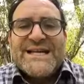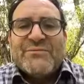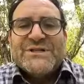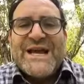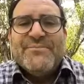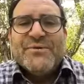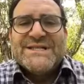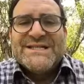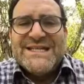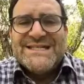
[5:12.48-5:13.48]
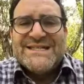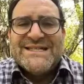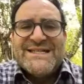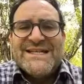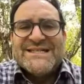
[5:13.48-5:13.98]
I was able to seize
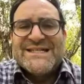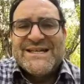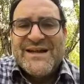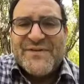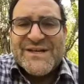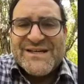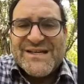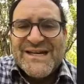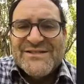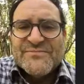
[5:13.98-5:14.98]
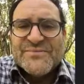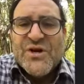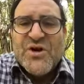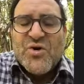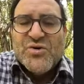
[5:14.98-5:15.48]
these insignificant kingdoms
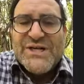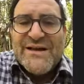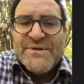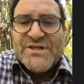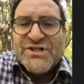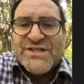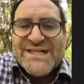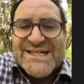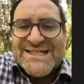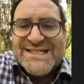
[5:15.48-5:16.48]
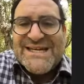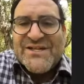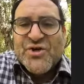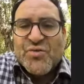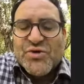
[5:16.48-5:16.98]
whose images
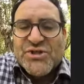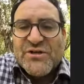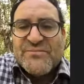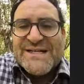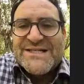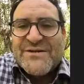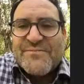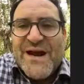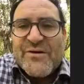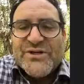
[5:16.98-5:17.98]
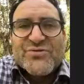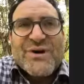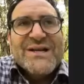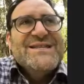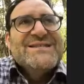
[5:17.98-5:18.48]
exceeded Jerusalem and Samaria's,
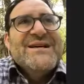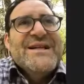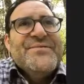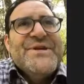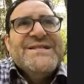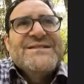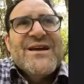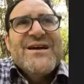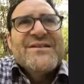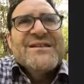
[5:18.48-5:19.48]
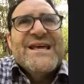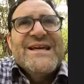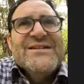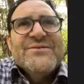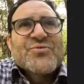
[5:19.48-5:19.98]
right? These these uh,
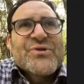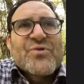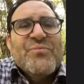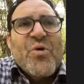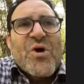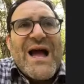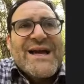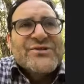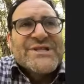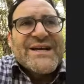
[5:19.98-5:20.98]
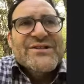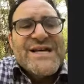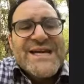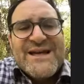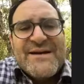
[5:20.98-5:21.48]
kingdoms where there were more idols, I could
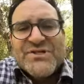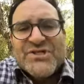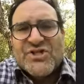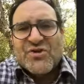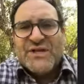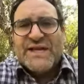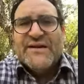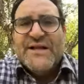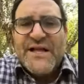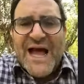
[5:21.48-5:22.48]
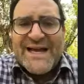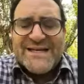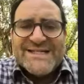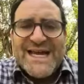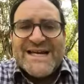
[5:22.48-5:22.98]
take them, and certainly I
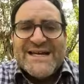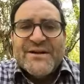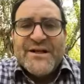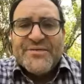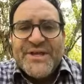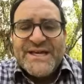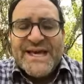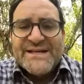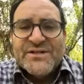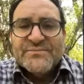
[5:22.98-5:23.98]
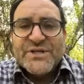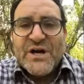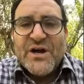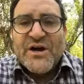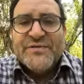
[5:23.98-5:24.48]
can take the kingdoms
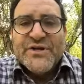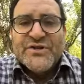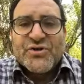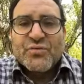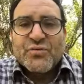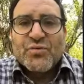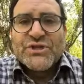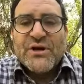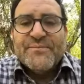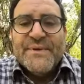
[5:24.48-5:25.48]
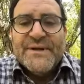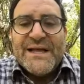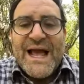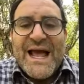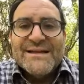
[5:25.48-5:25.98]
of Jerusalem
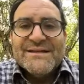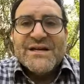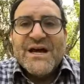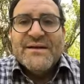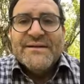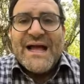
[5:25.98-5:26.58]
and uh,